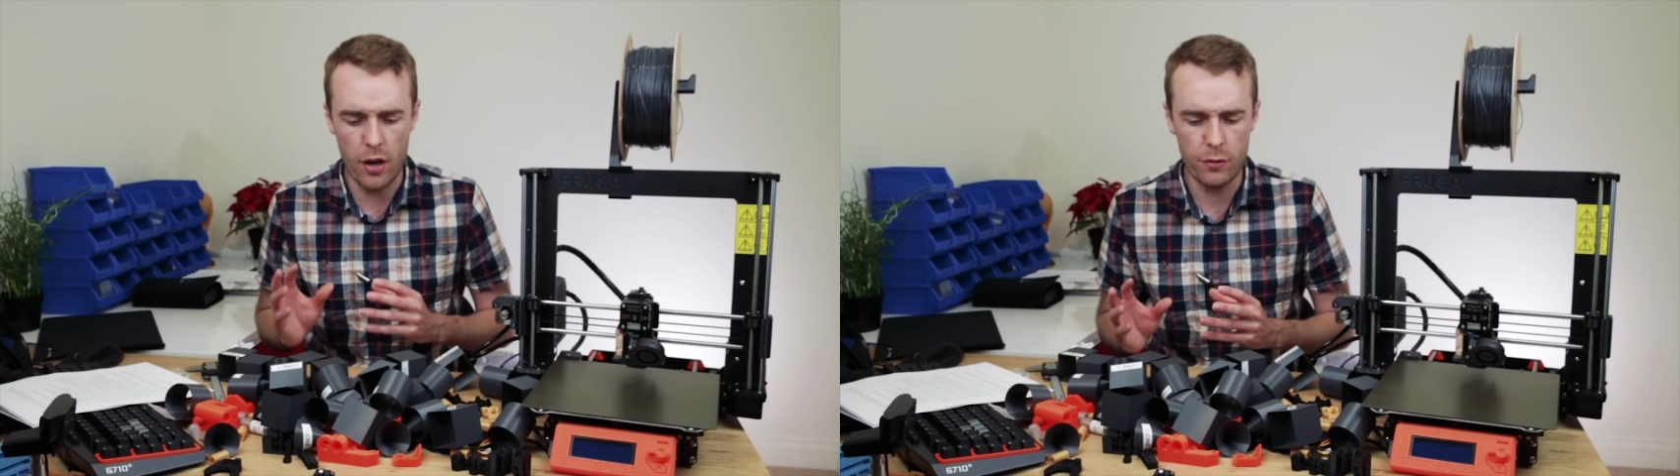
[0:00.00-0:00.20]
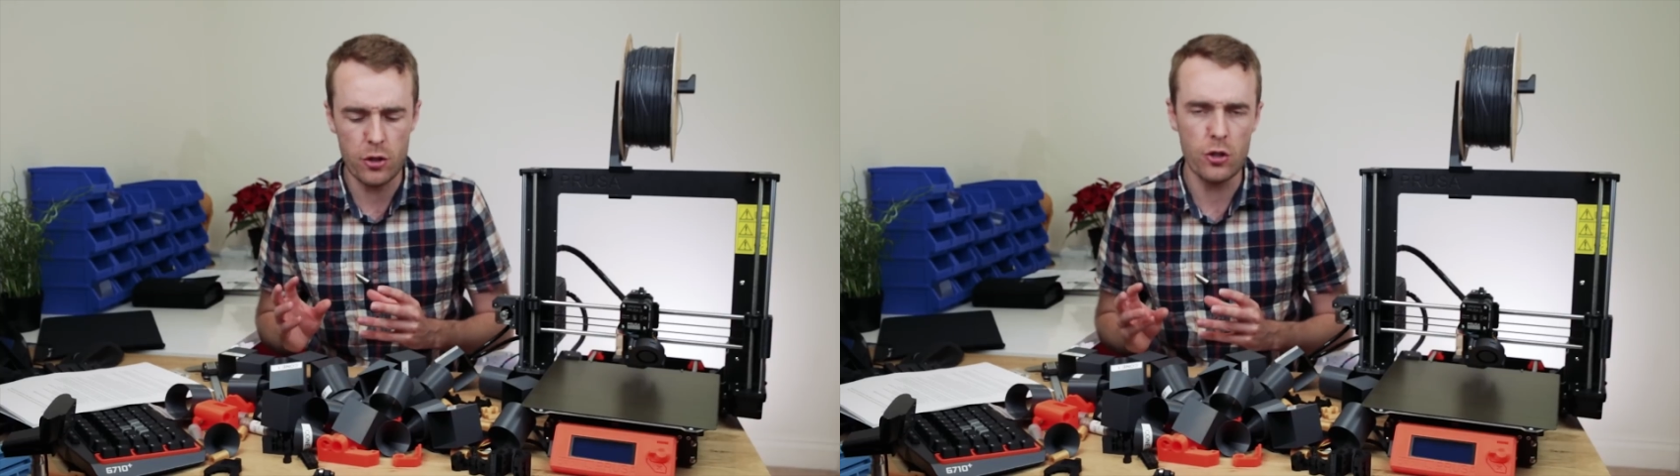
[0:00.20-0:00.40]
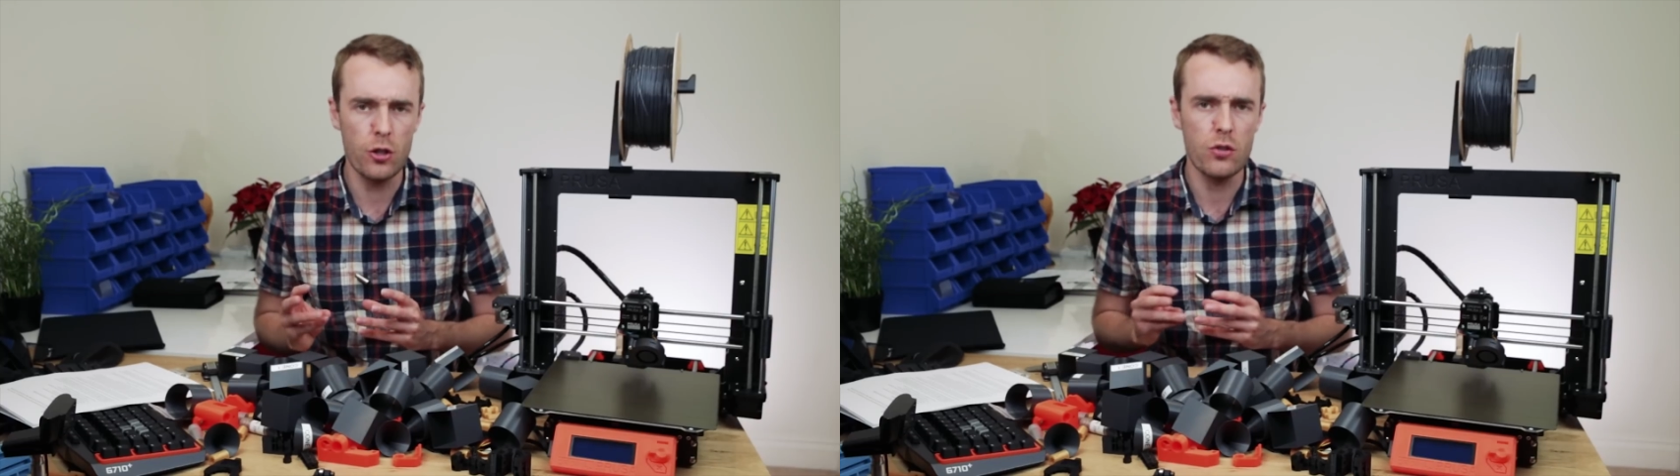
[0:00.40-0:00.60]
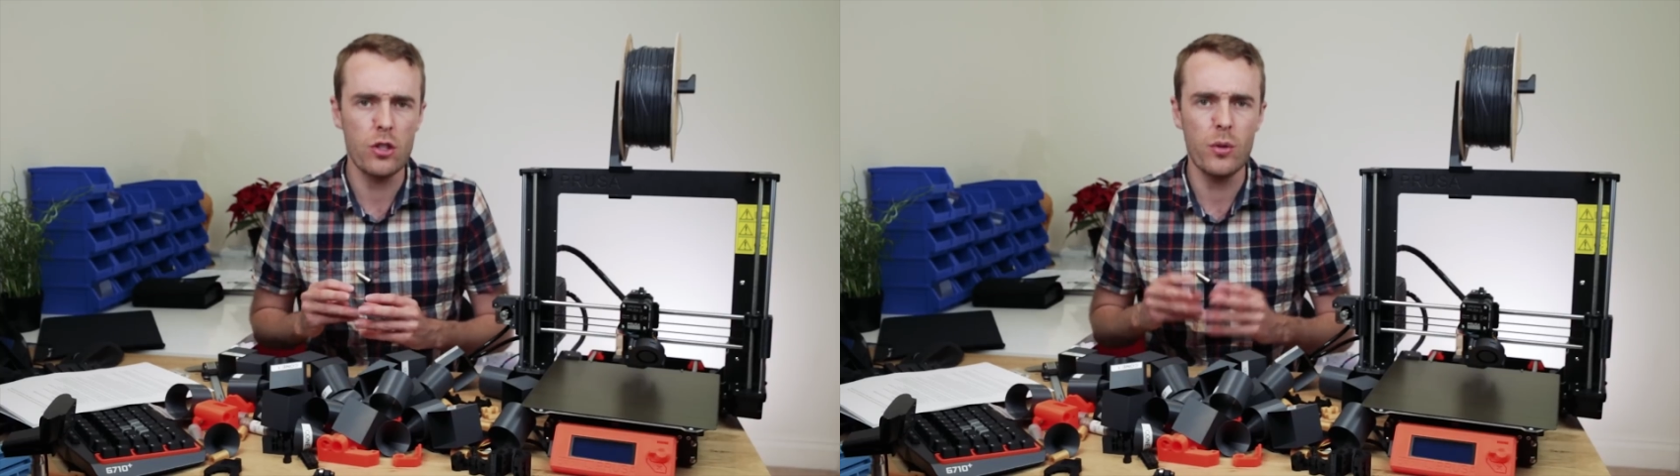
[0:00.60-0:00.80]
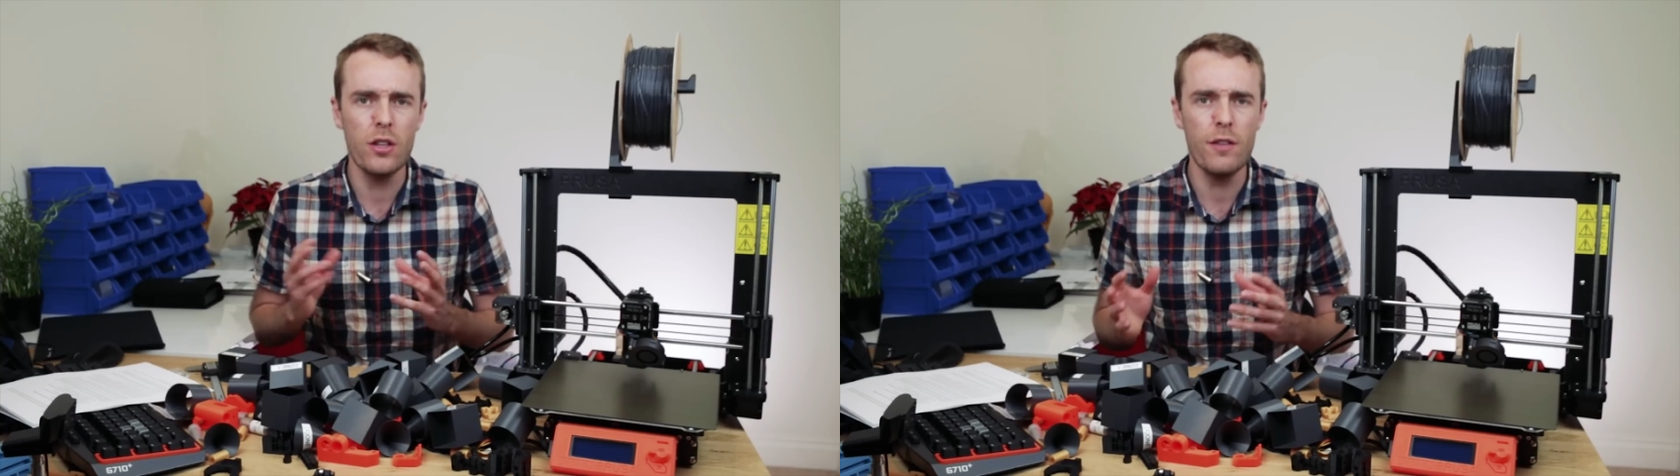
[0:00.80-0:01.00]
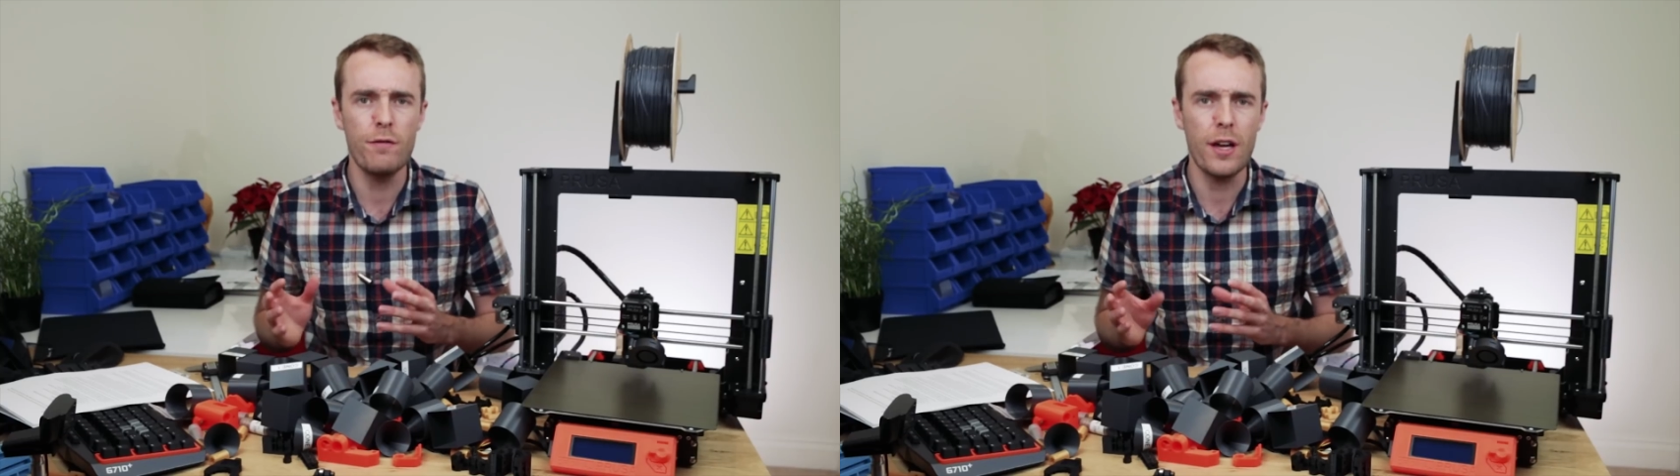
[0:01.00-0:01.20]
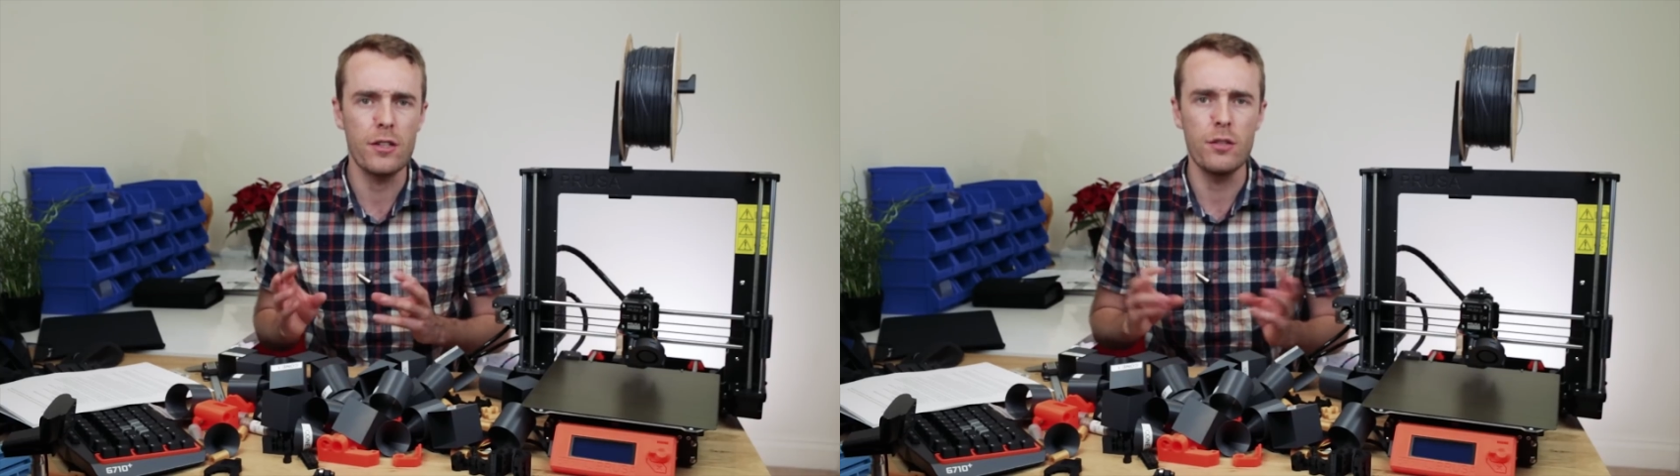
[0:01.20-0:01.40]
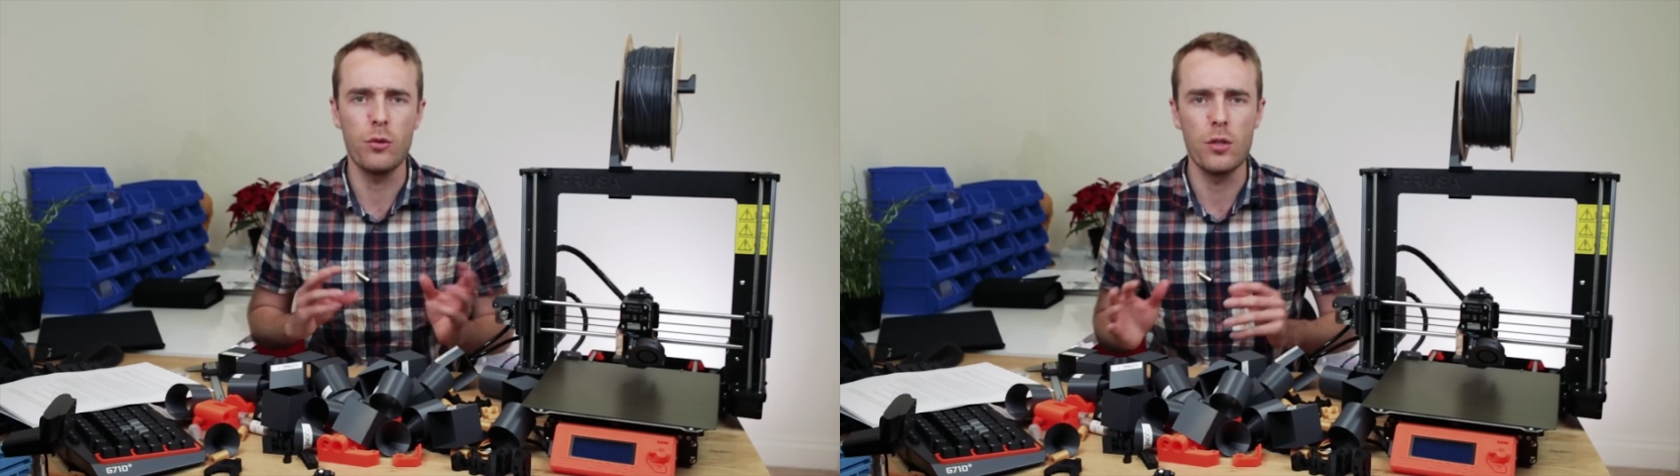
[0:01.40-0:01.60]
after shots showing the
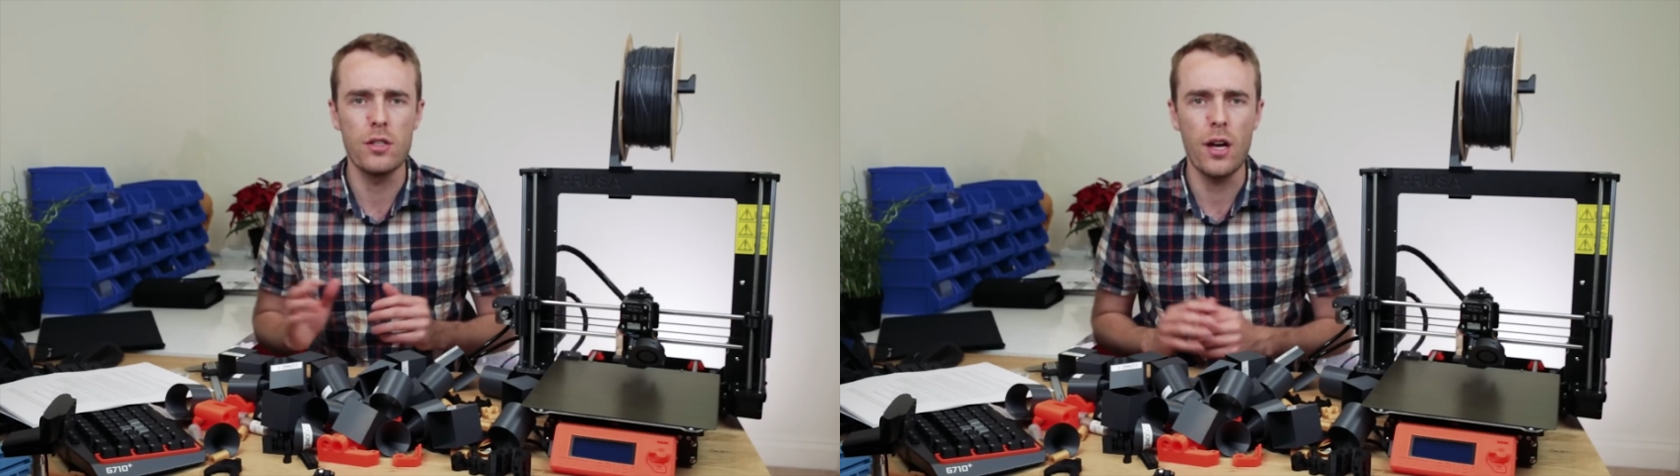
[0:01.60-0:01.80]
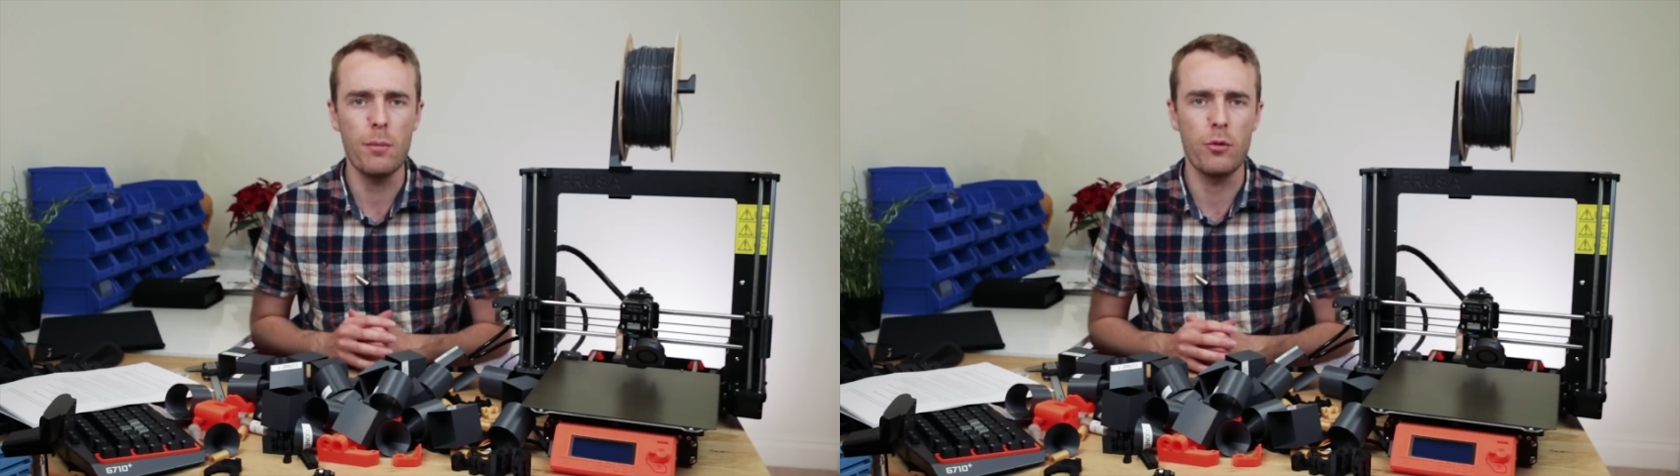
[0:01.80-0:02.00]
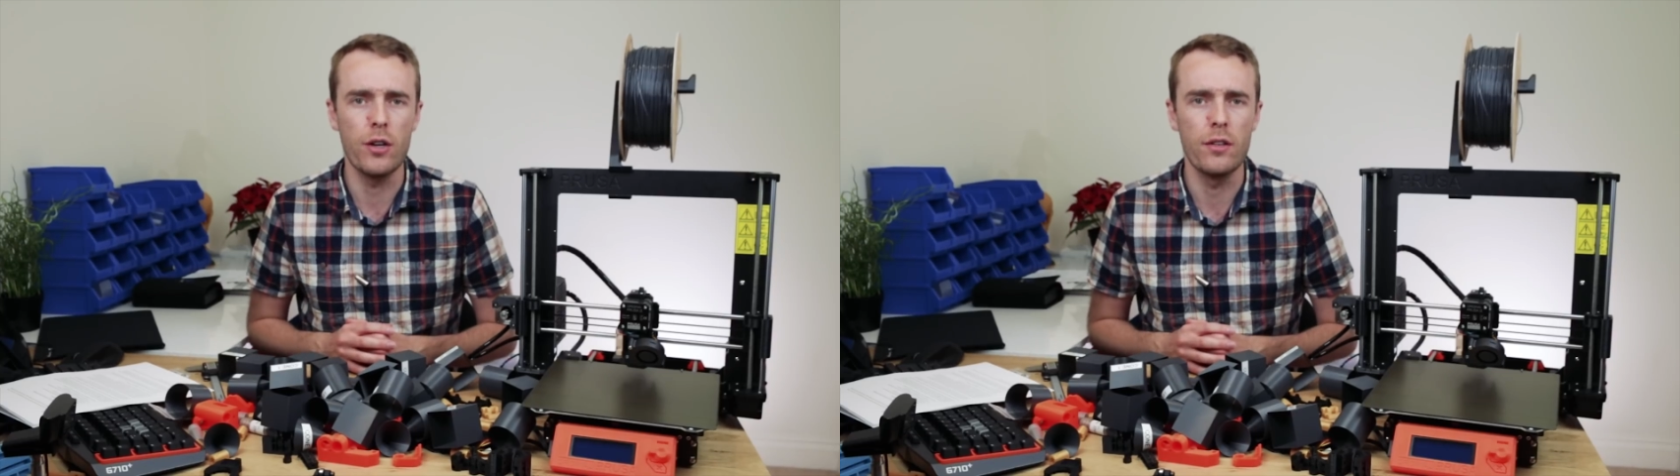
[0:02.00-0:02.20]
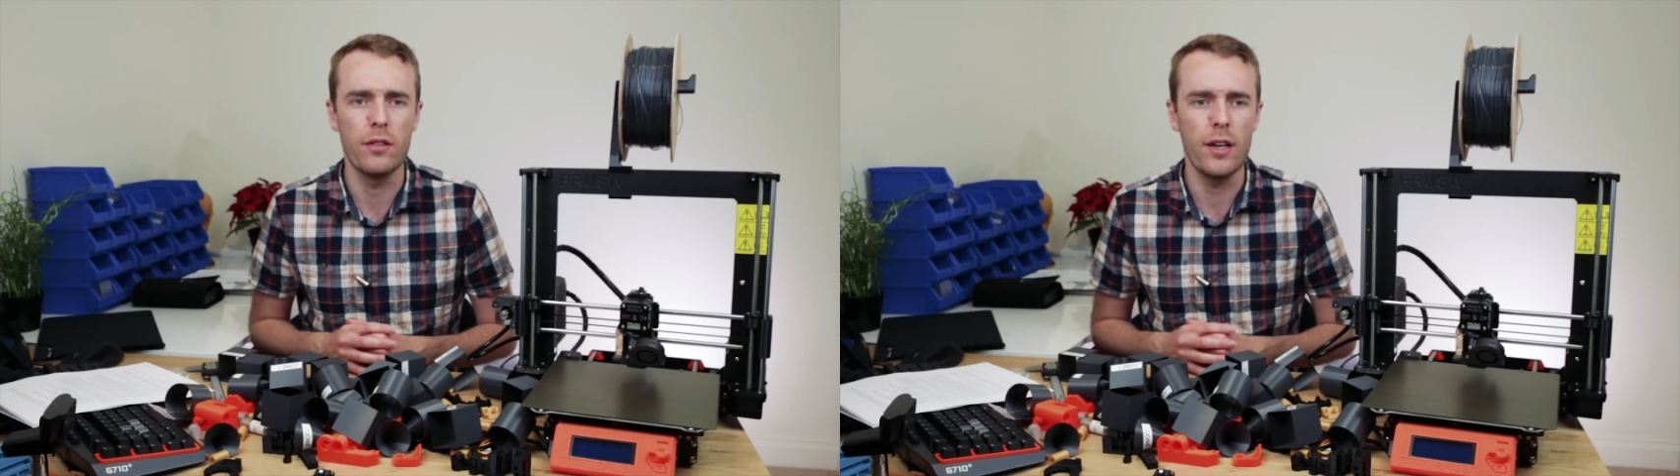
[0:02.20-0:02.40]
effects of all these upgrades.